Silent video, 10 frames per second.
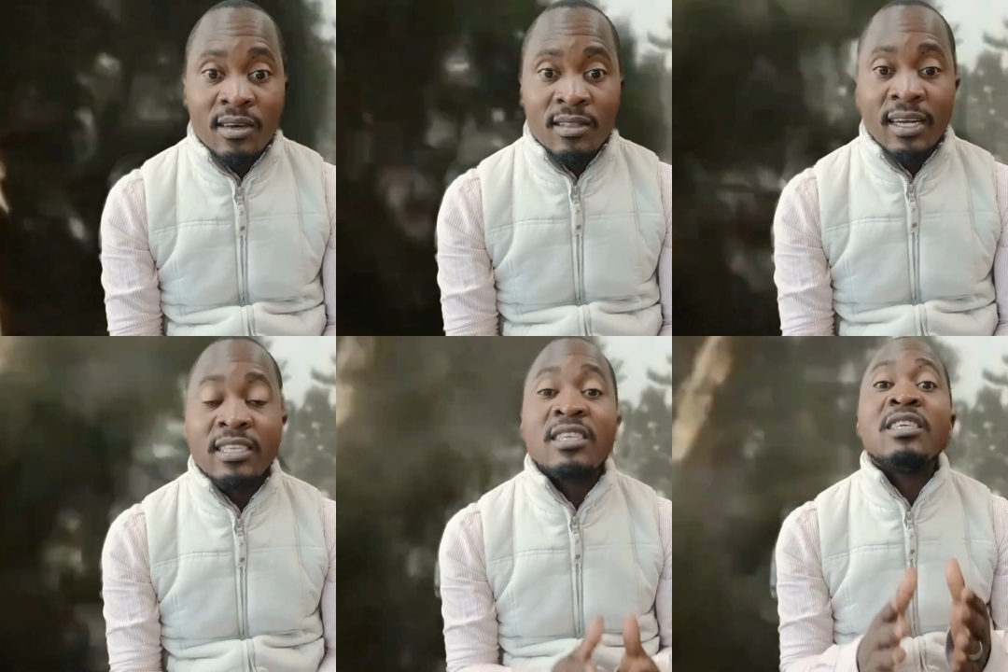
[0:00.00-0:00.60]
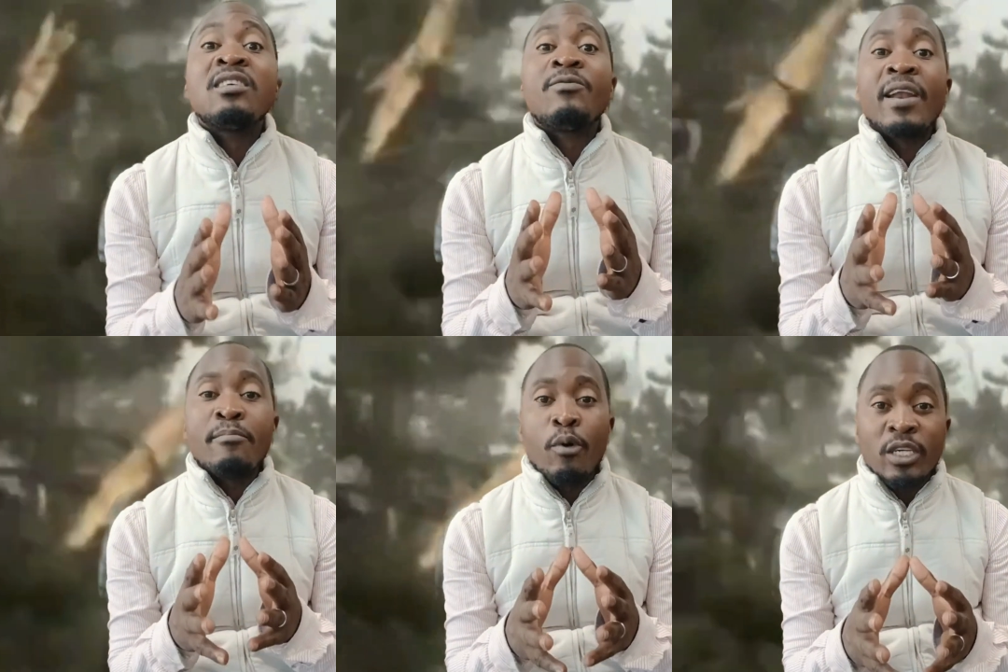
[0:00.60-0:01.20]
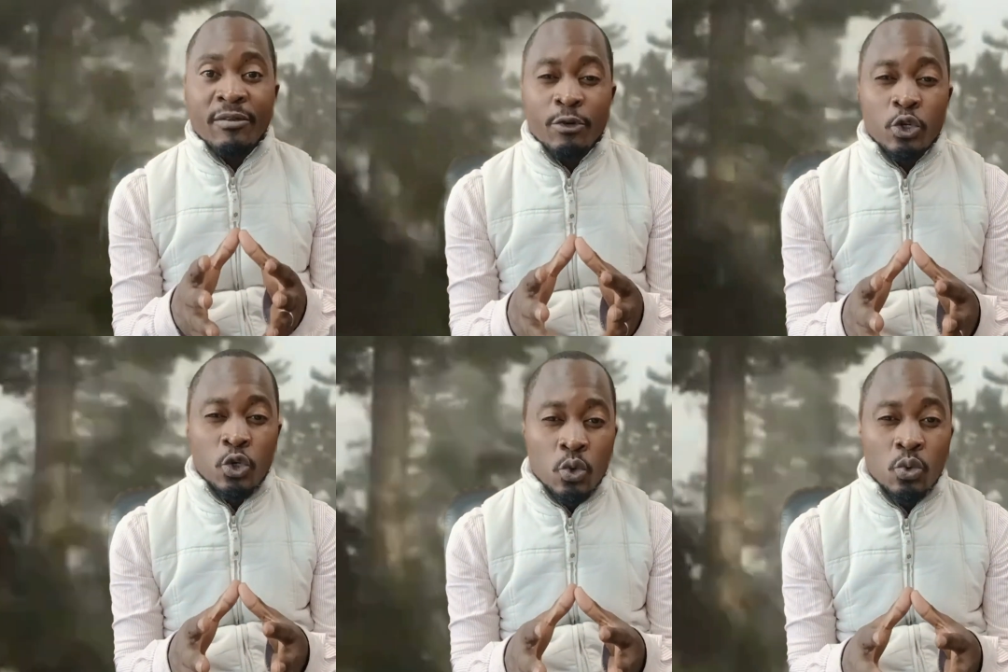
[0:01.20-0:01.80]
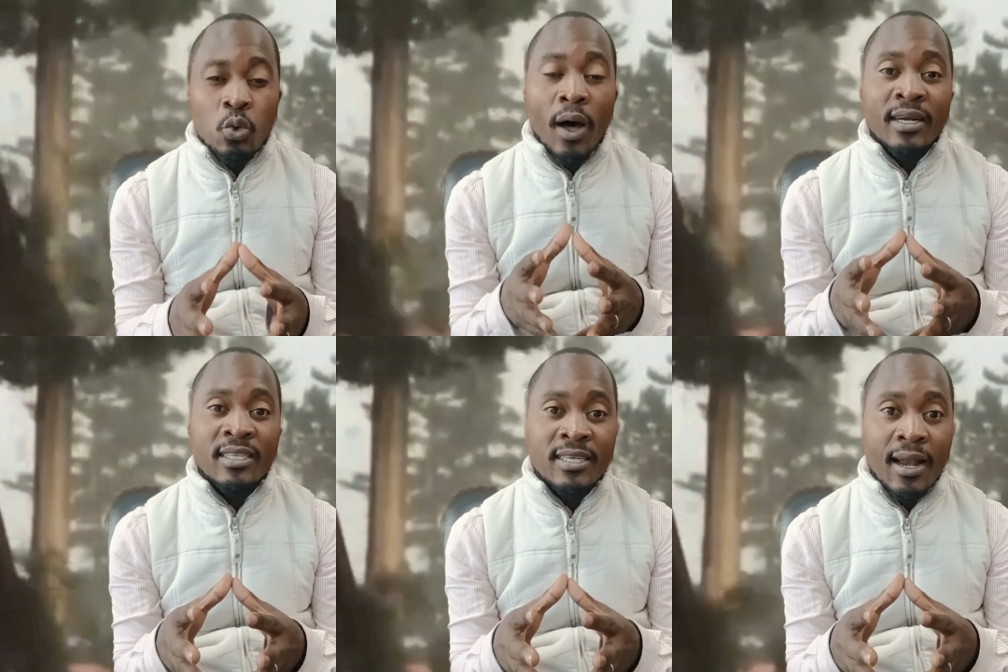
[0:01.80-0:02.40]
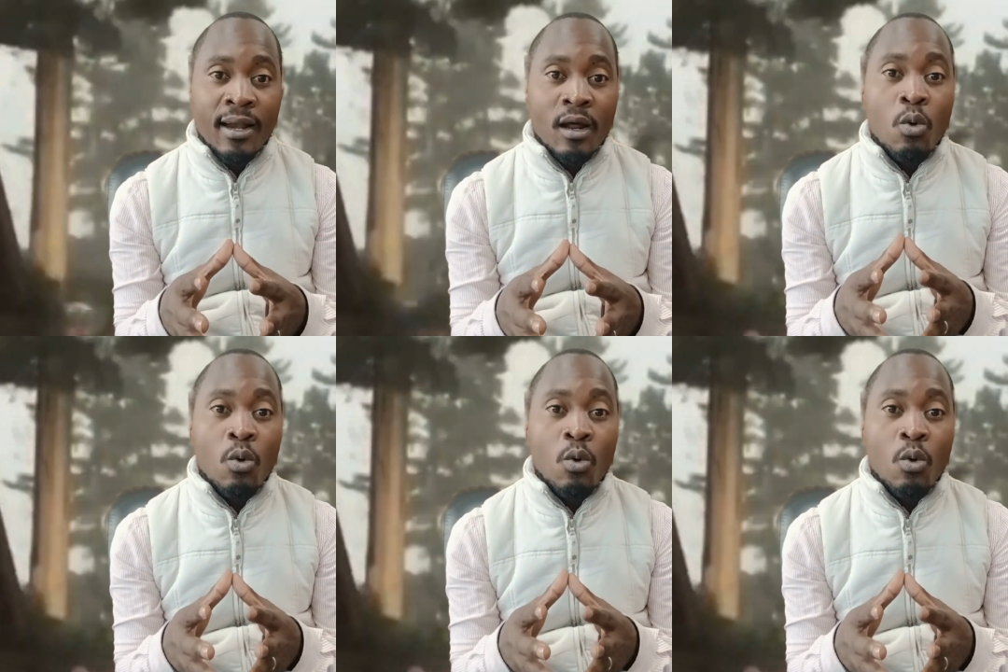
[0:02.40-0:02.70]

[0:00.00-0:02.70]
That is very important for you to understand